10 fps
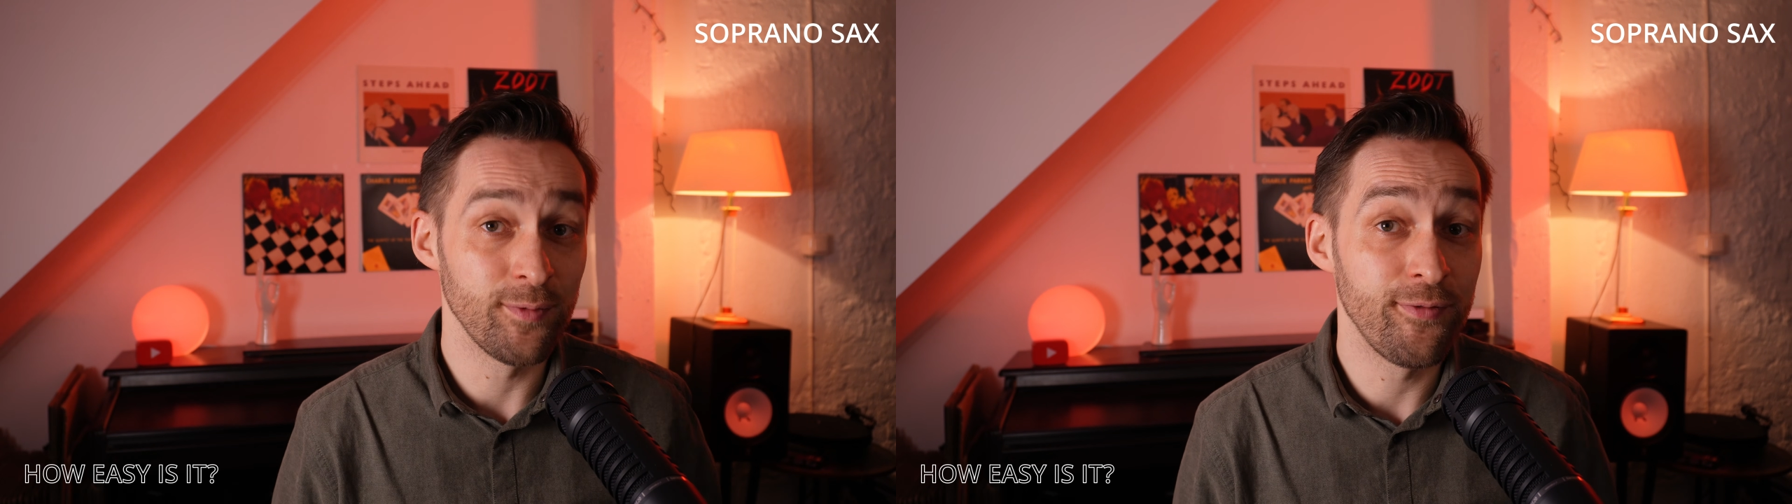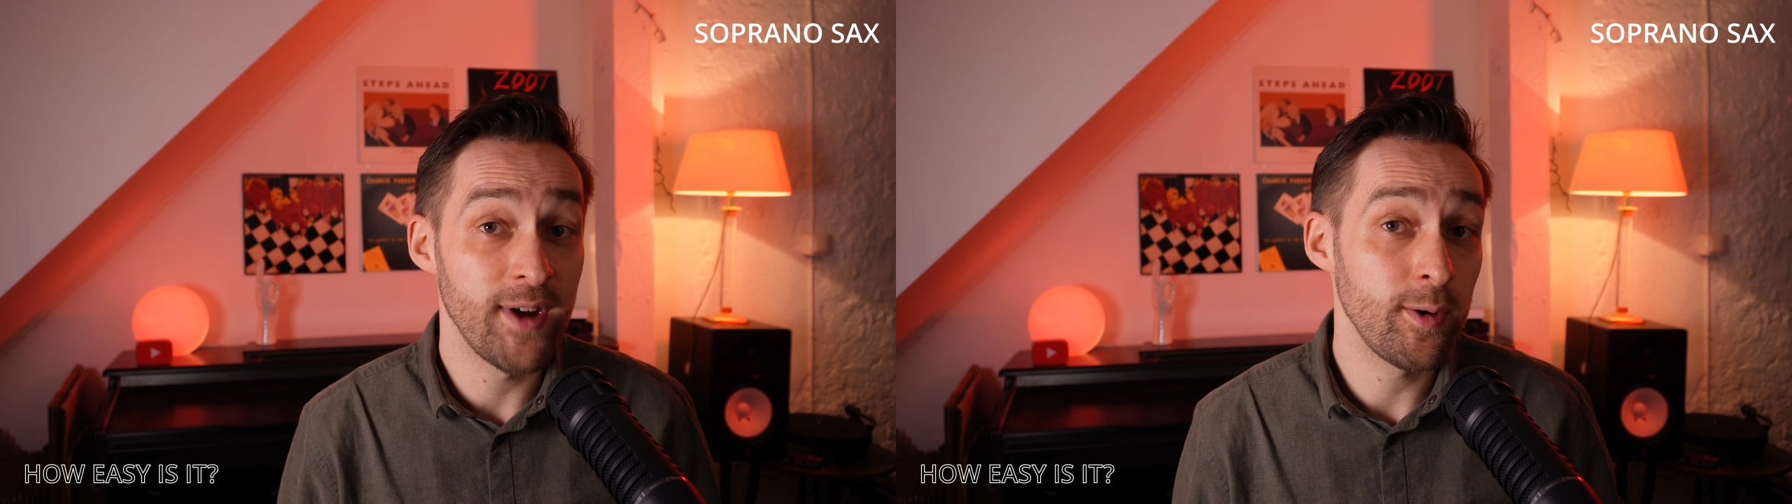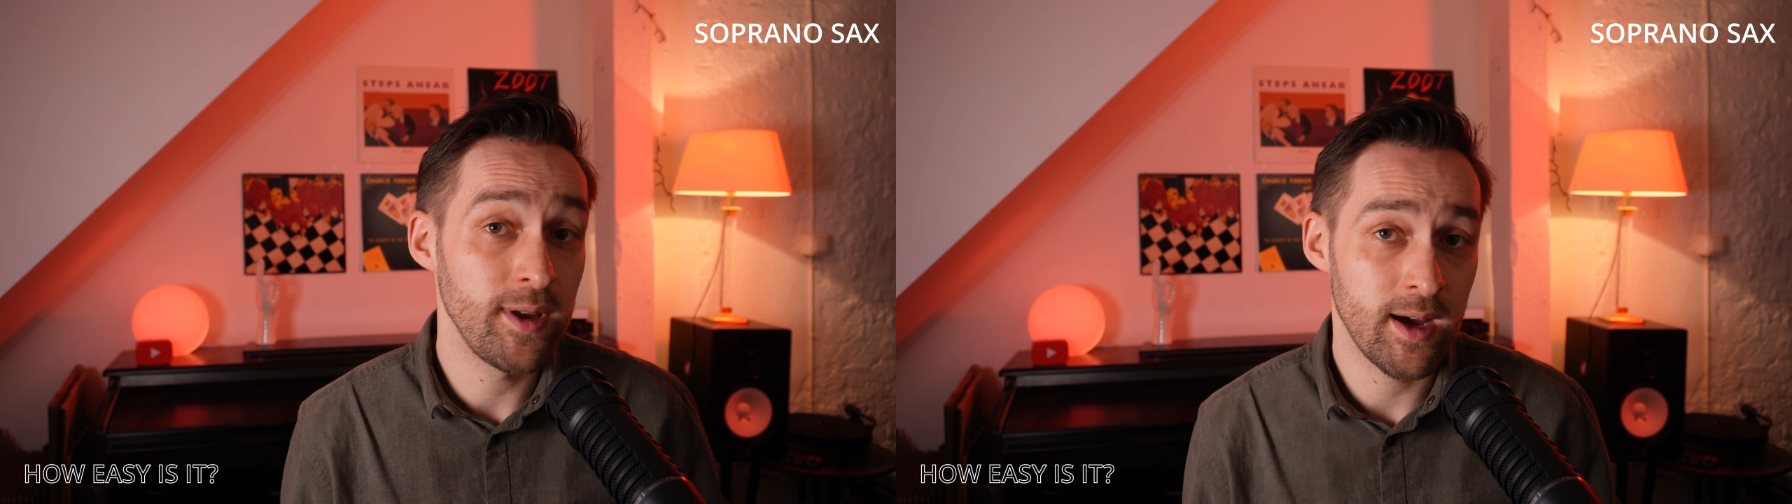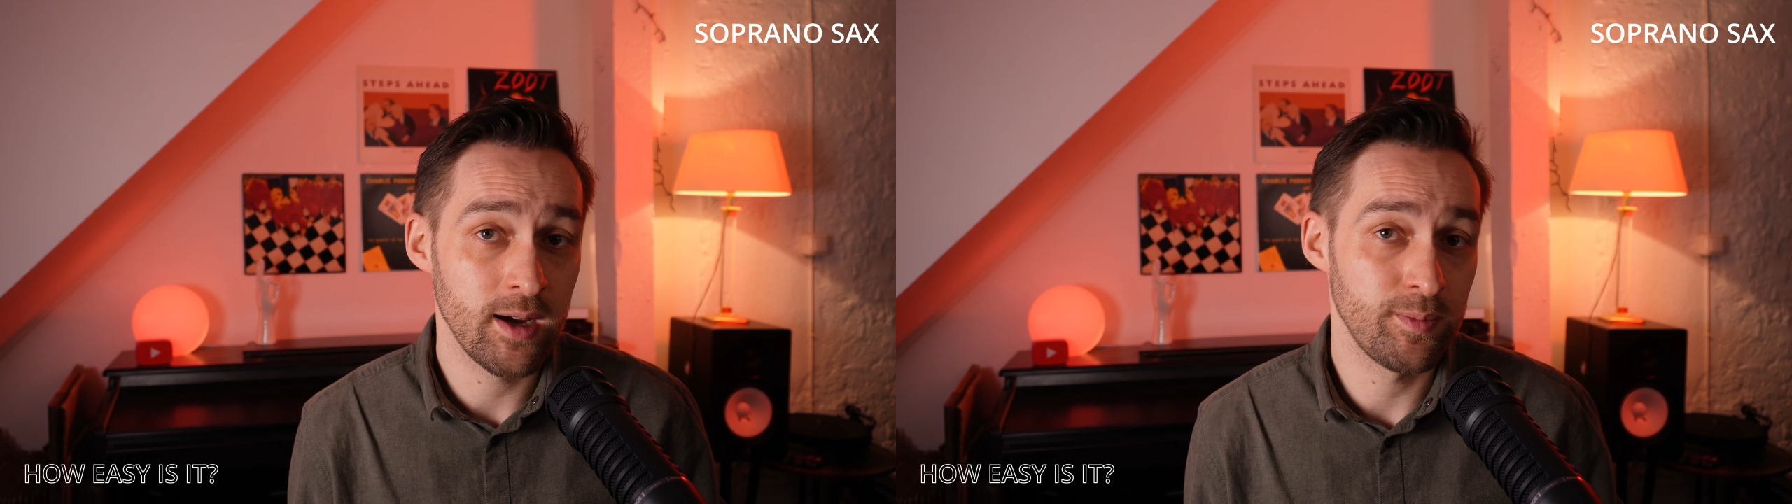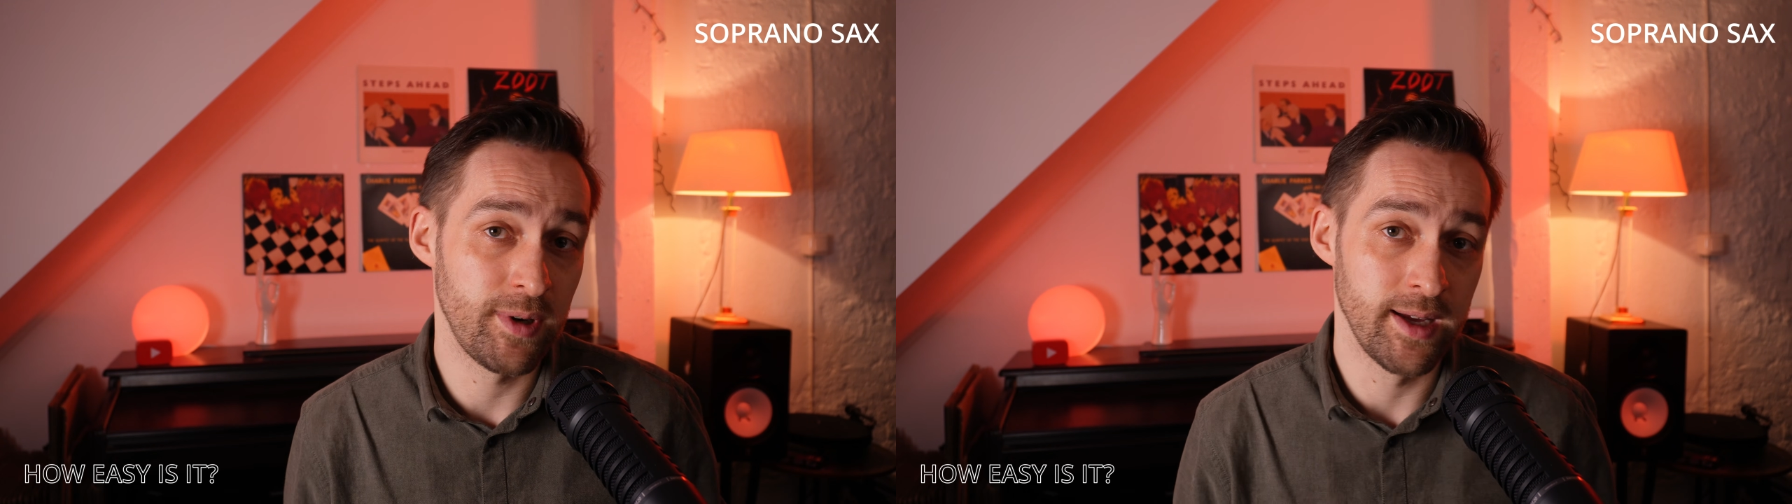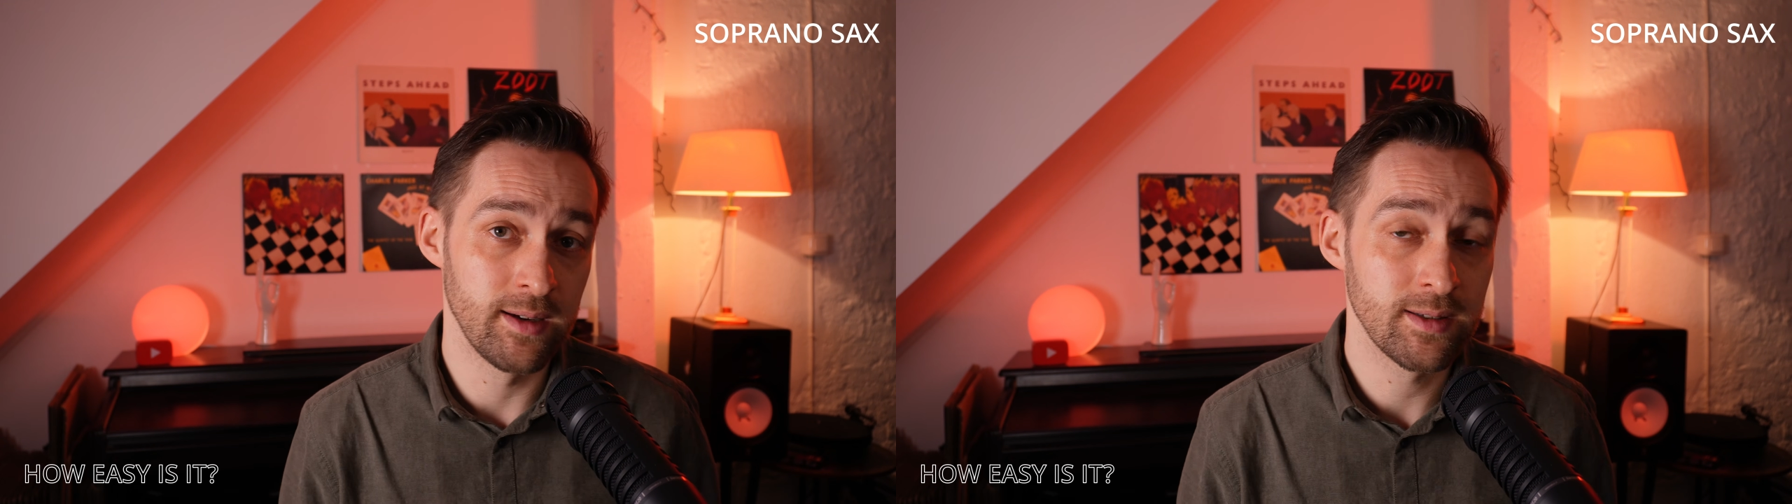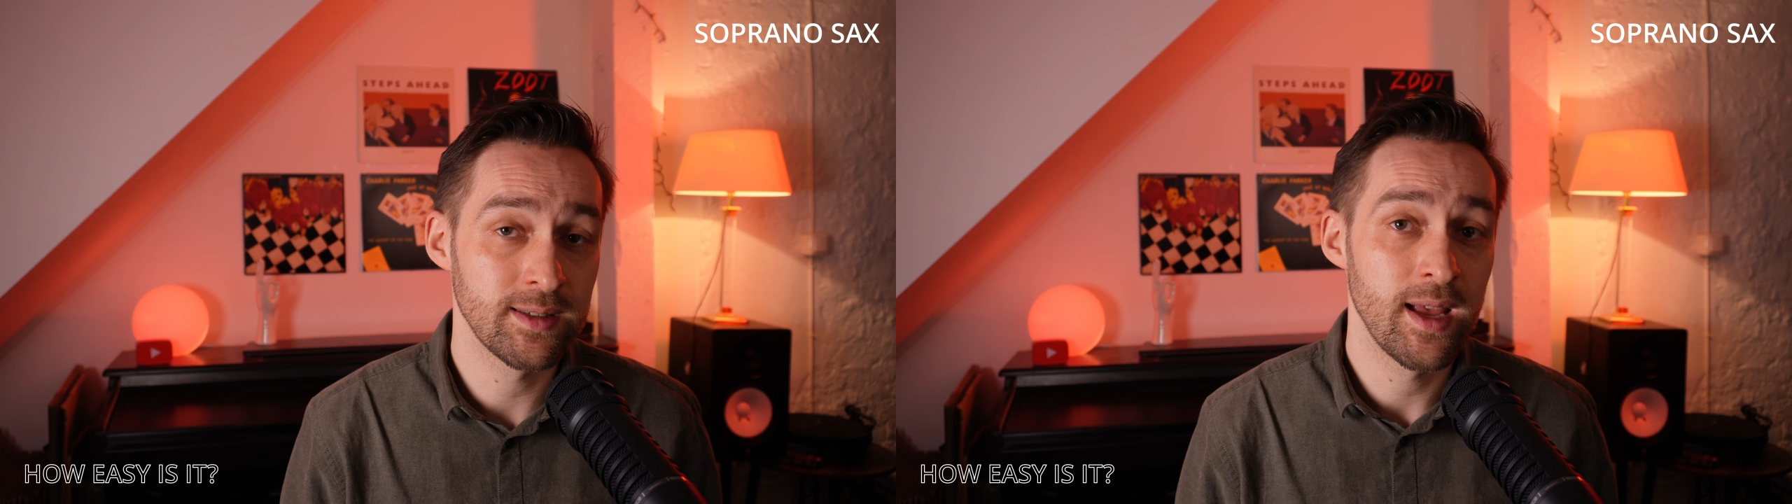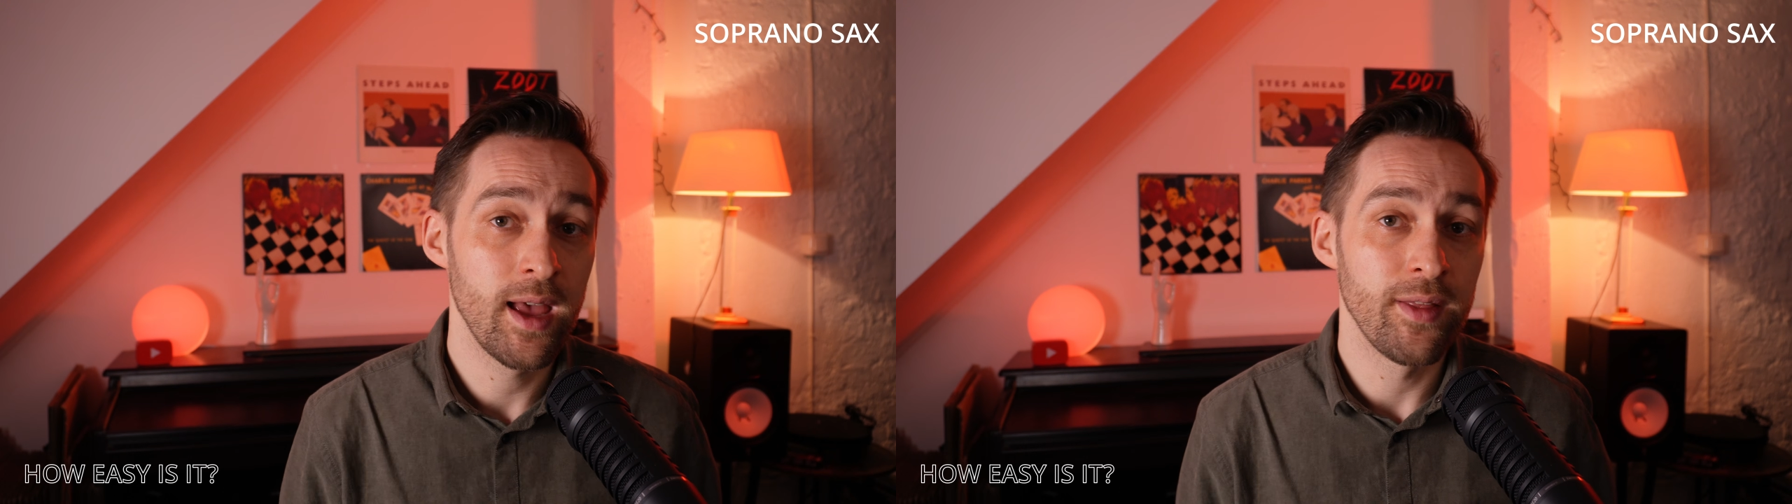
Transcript: very young players